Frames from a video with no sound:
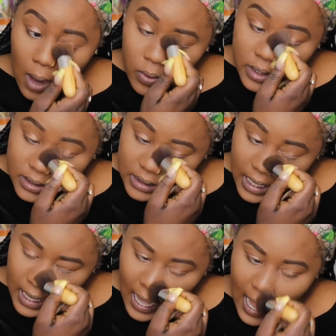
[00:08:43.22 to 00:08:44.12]
wouldn't
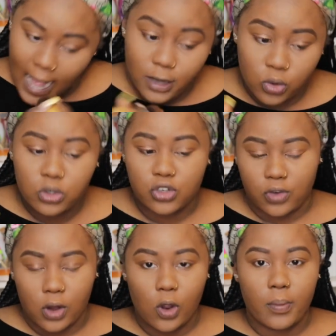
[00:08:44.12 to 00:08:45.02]
say I do
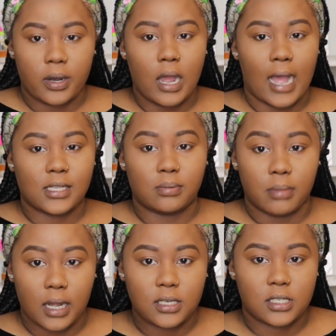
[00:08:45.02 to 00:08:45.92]
struggle, but not as
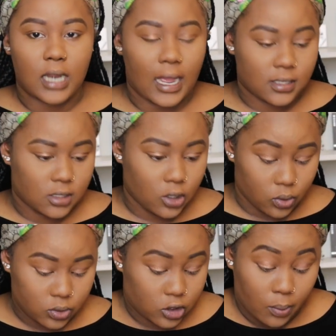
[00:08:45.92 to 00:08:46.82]
much as, you
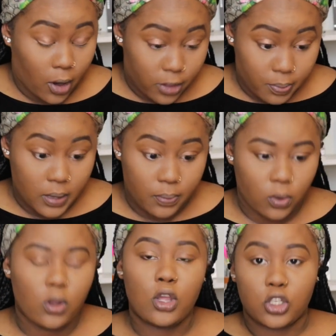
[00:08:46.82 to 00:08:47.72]
know, some other
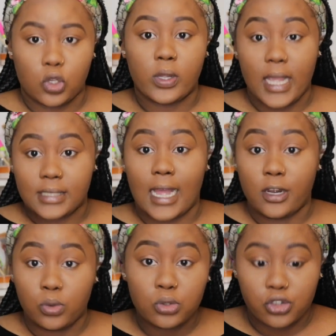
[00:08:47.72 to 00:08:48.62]
people. So yes,
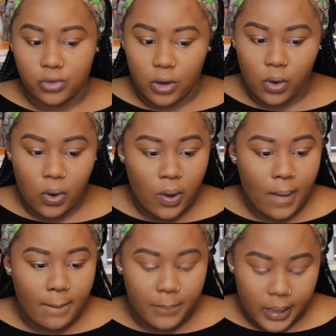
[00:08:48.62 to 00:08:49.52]
I do struggle,
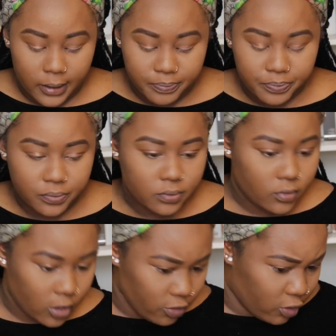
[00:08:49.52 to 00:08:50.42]
but
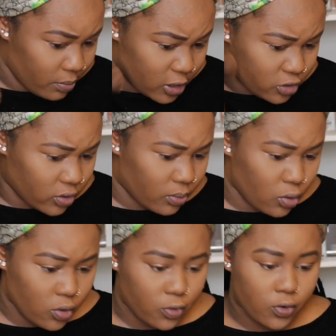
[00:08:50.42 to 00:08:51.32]
for me to
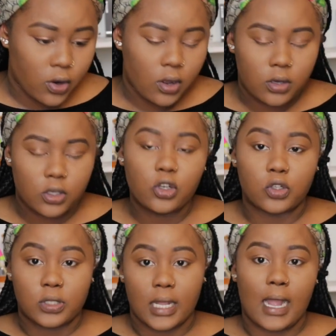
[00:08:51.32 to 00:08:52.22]
remove, you know,
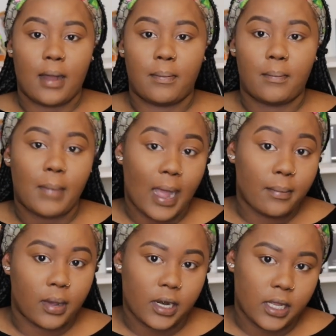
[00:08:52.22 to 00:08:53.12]
to take out my
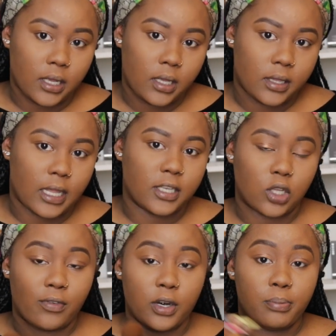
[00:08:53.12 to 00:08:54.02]
money that is
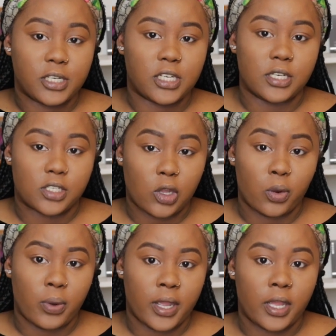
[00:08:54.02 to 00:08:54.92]
already budgeted in such
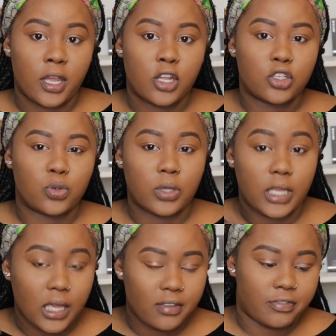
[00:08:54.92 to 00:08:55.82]
a way to
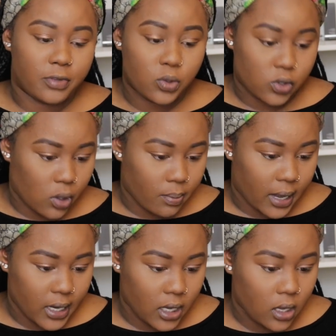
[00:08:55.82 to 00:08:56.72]
give to
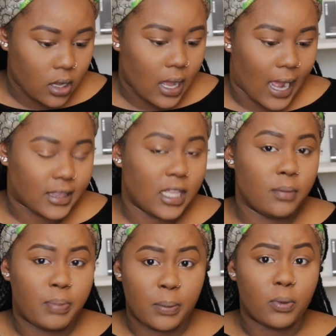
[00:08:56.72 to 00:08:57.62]
somebody, I
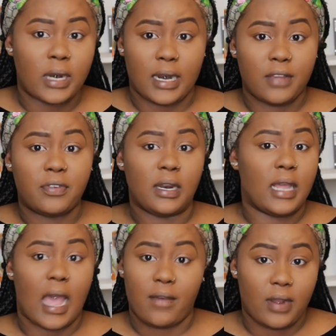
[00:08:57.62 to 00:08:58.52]
think people that
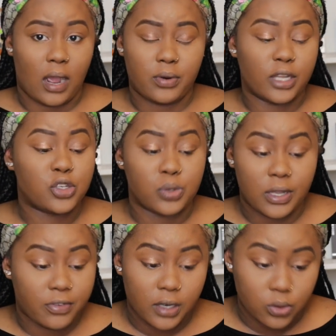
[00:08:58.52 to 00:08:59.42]
definitely have it out there should
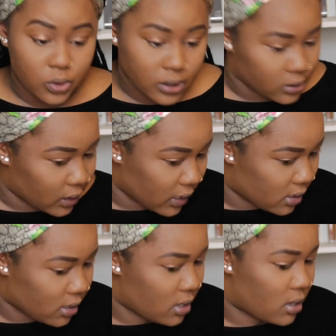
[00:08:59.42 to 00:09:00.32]
definitely do this.
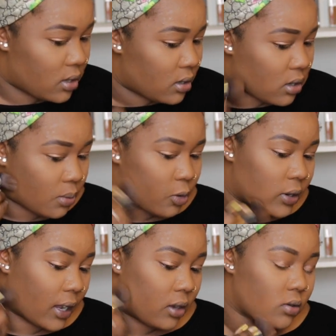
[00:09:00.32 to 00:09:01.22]
Like, come
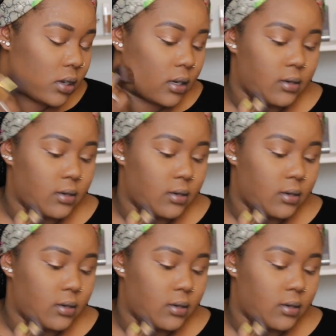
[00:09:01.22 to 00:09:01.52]
on now.